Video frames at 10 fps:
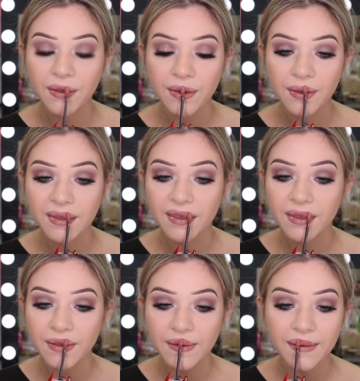
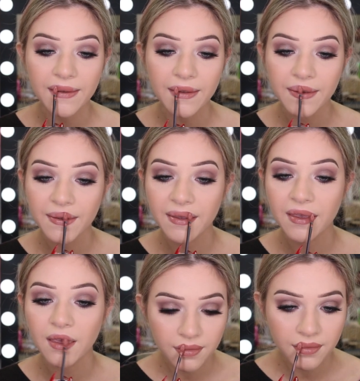
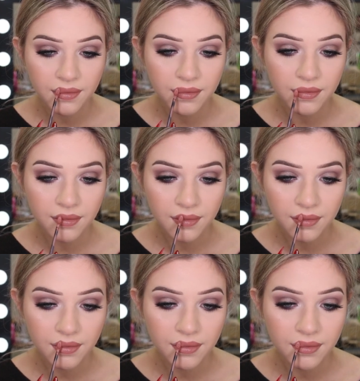
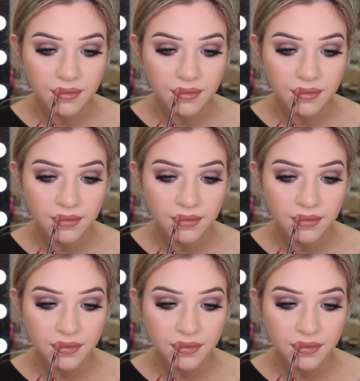[no speech]